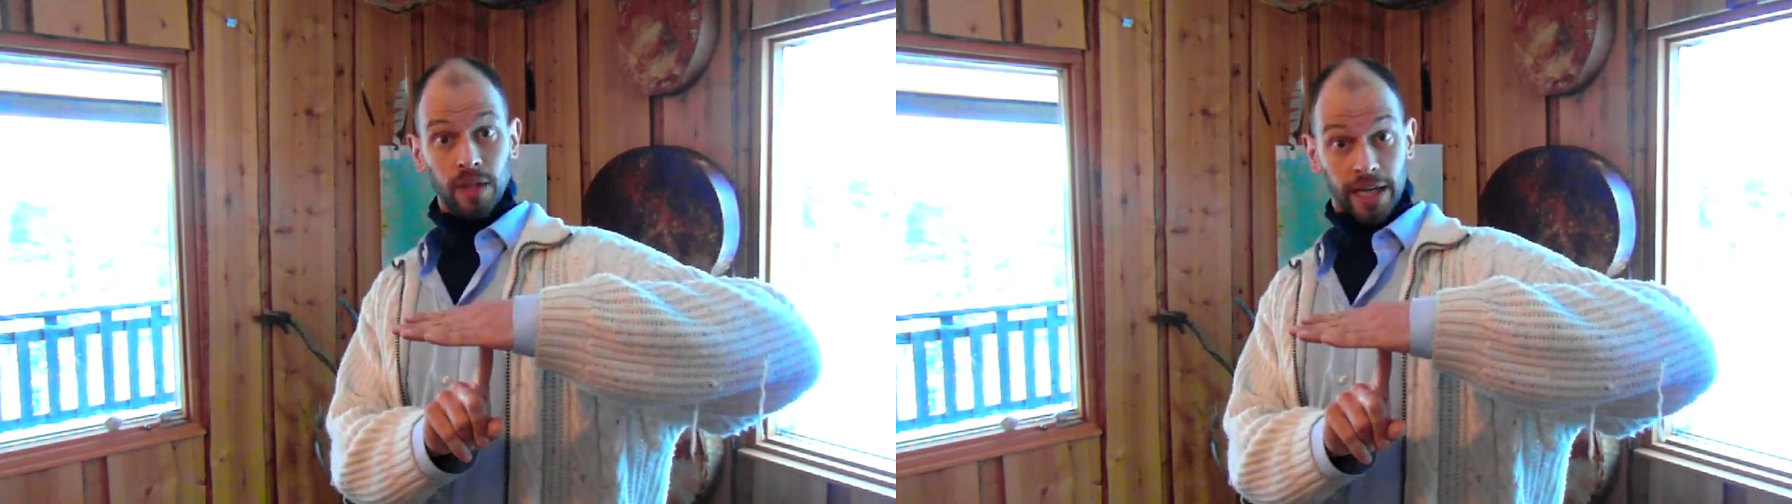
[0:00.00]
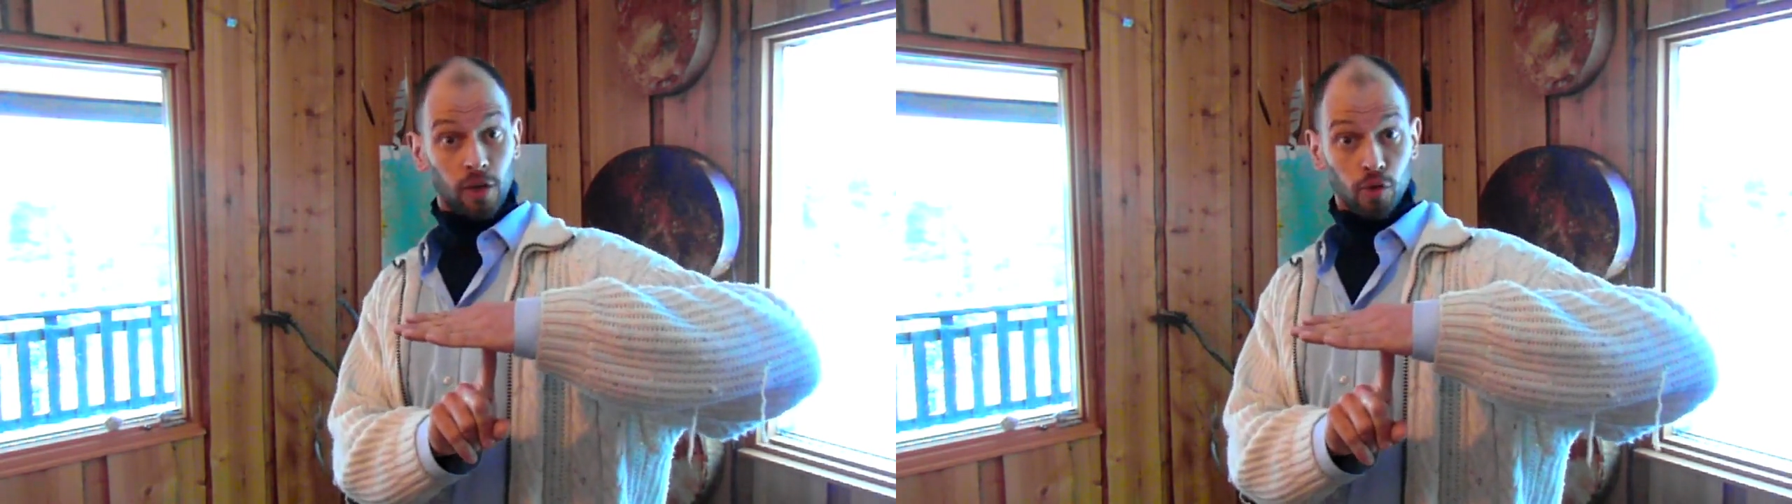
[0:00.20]

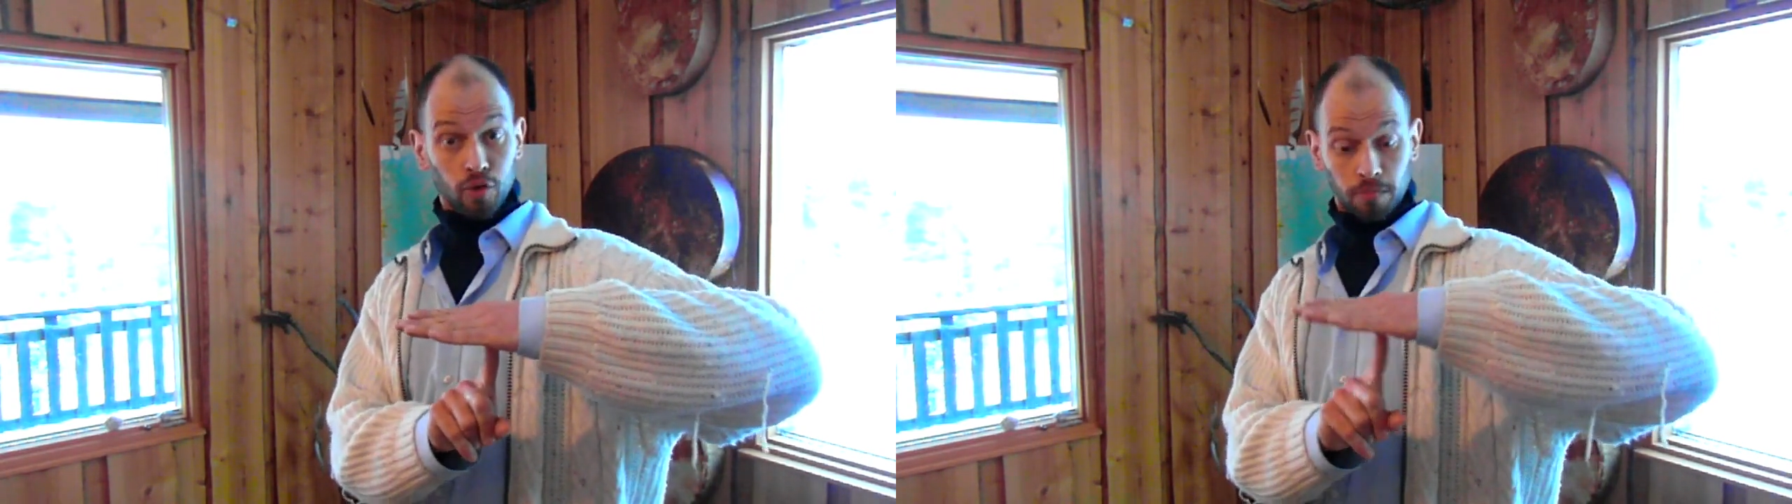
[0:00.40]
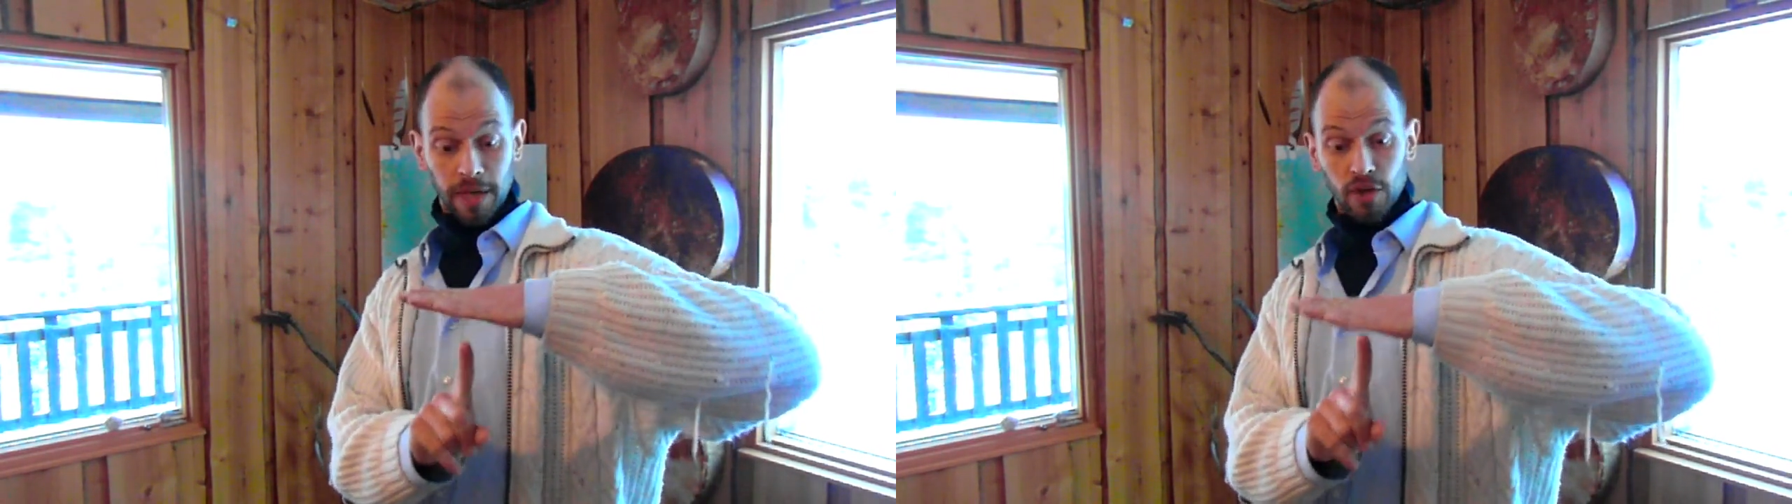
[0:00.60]
It
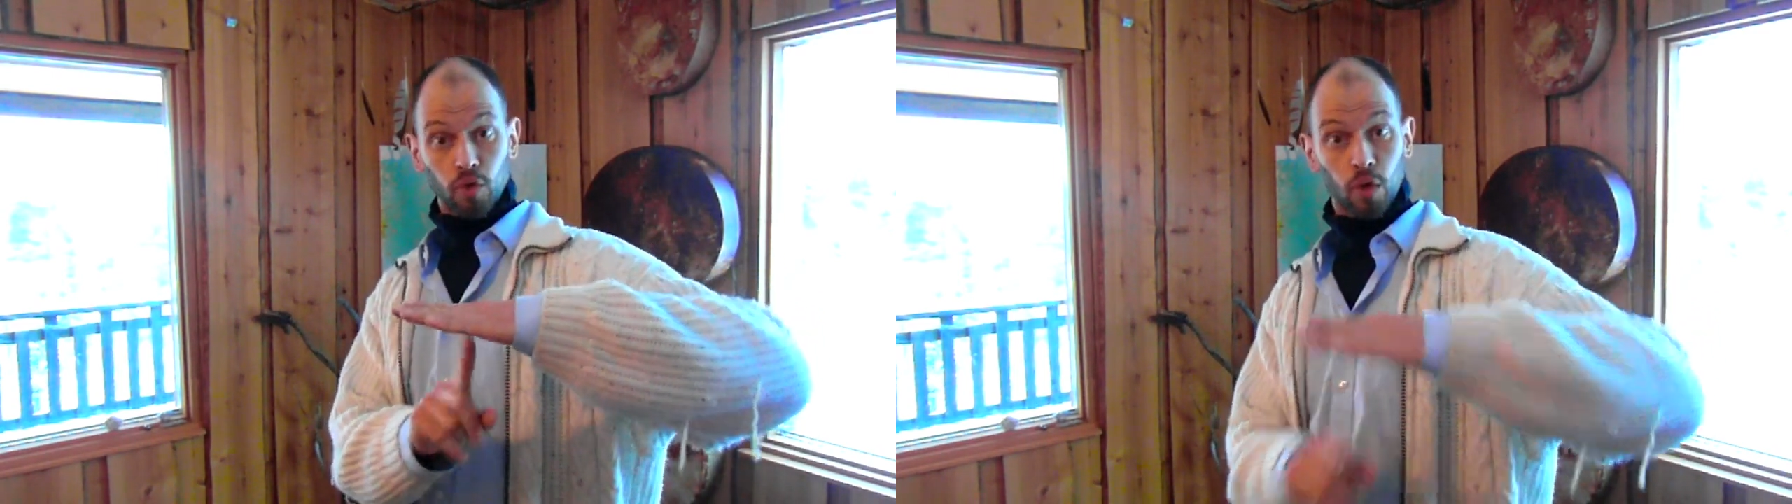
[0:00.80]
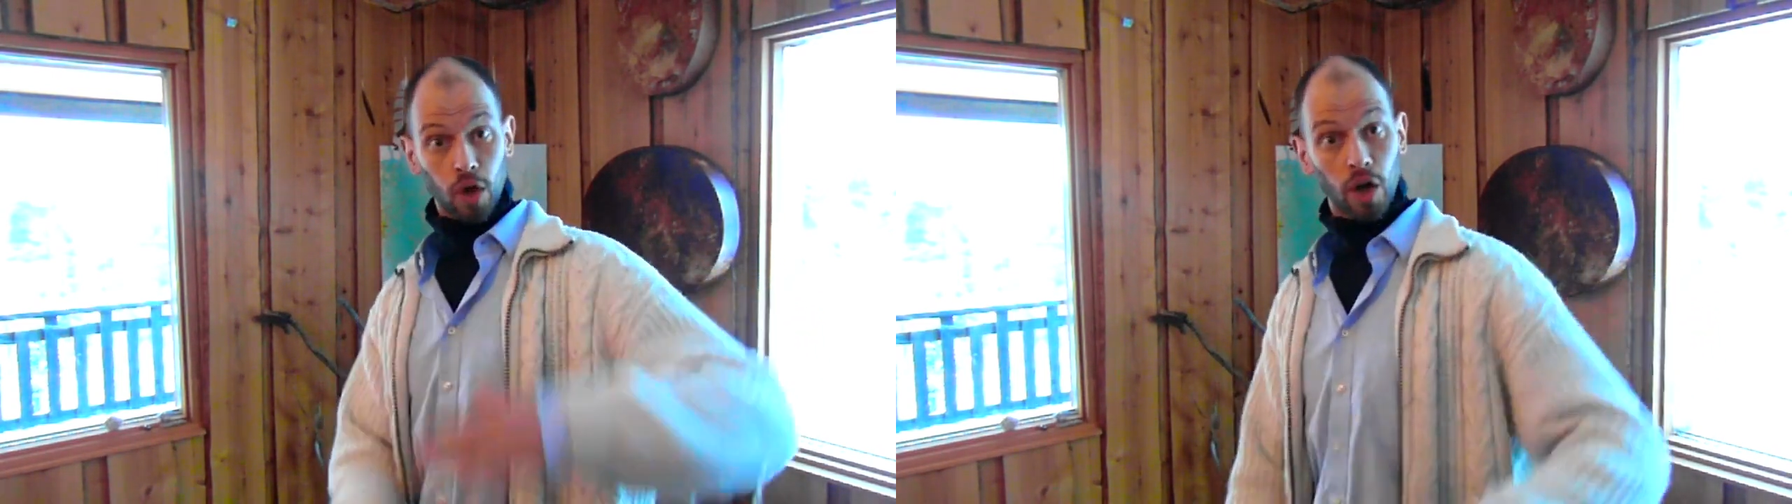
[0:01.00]
also makes
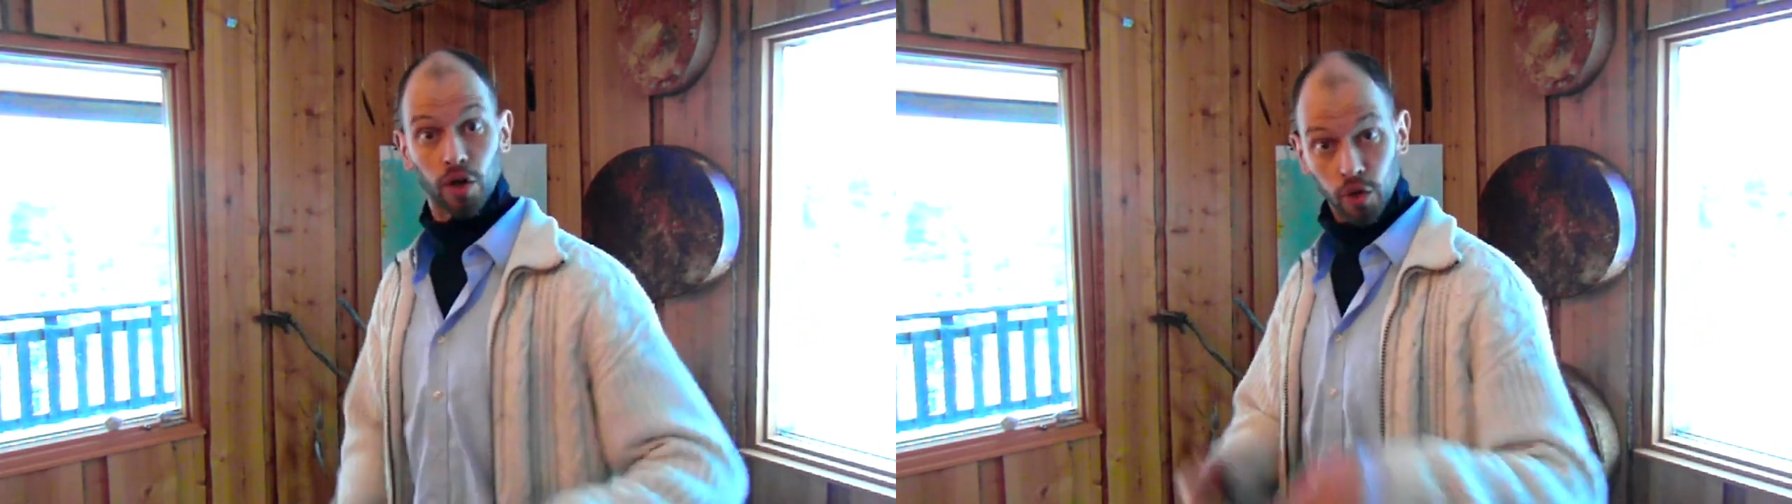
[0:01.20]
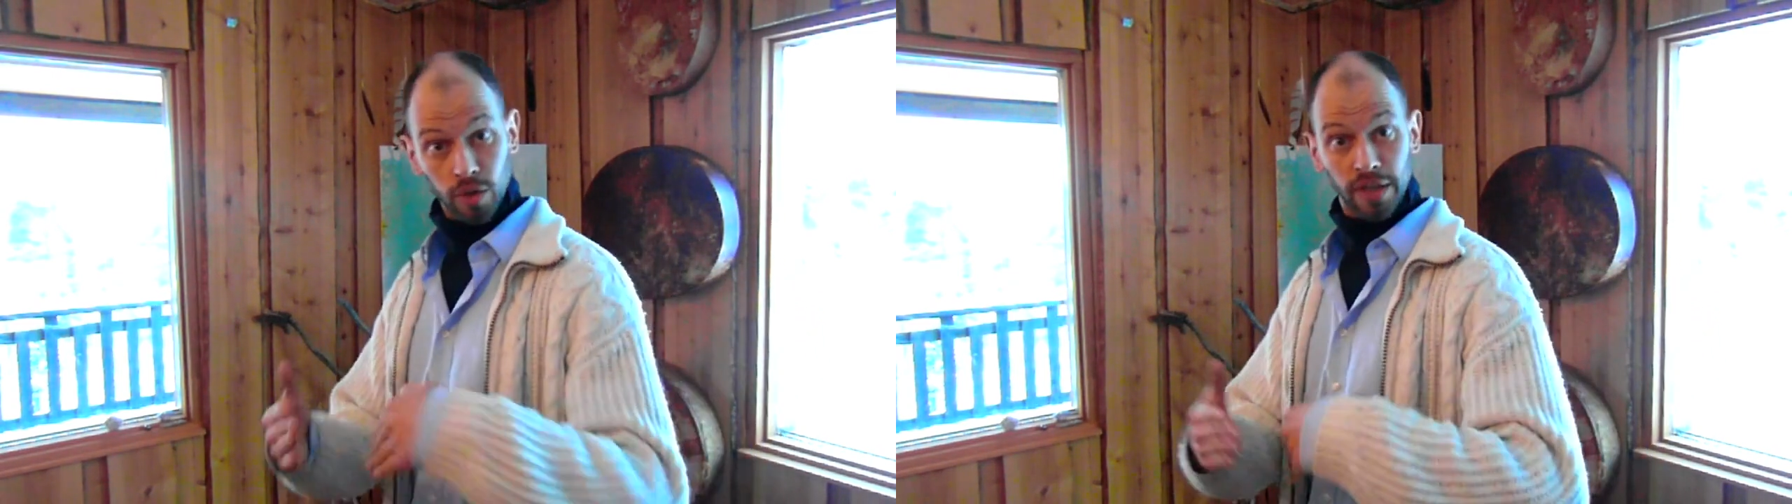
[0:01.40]
you
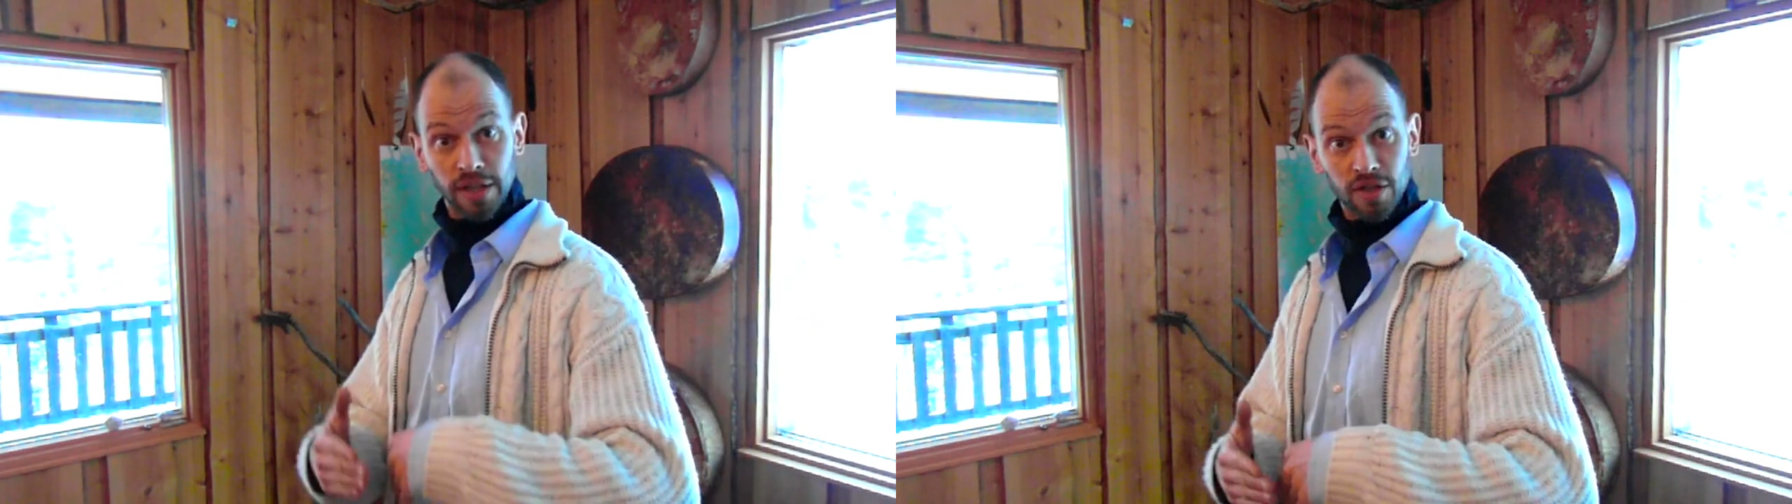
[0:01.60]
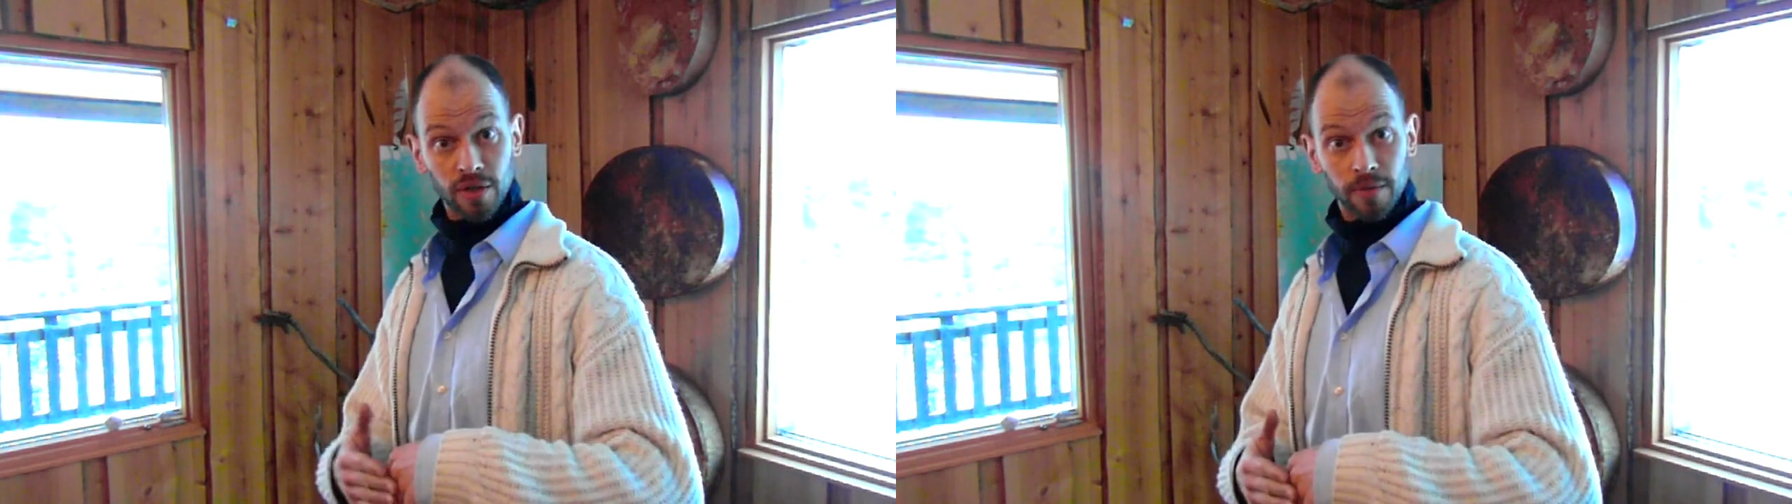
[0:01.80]
lock your
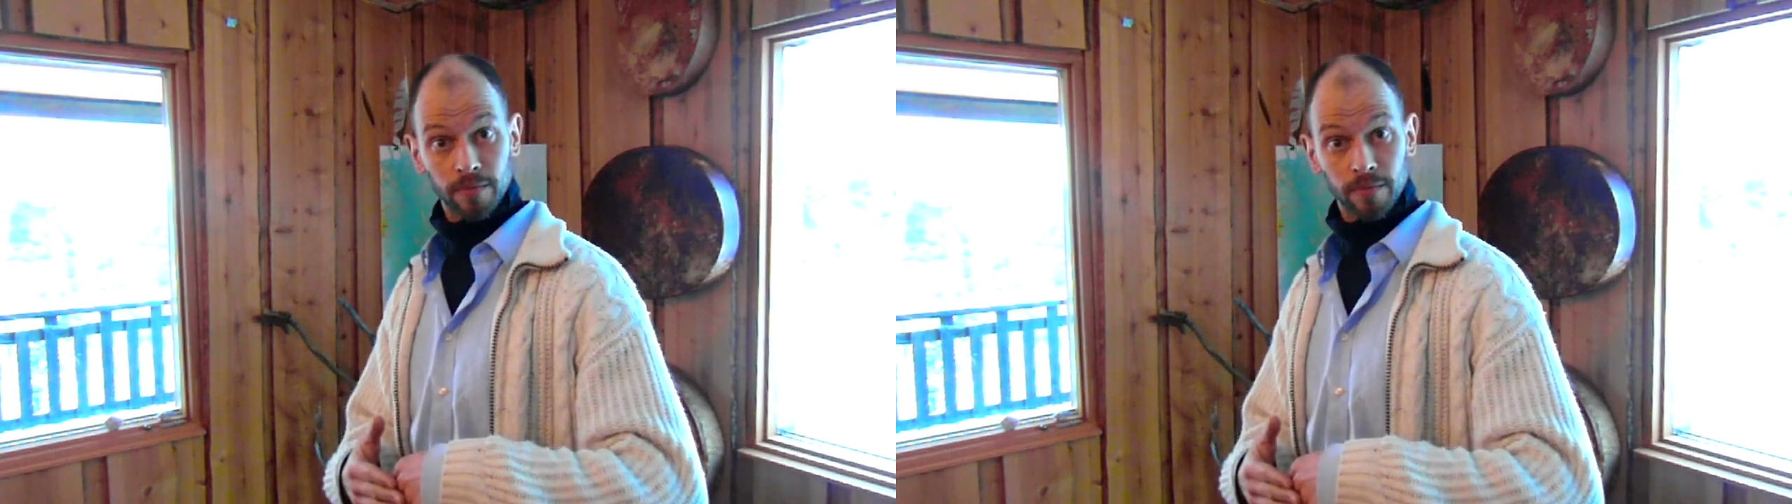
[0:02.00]
knees.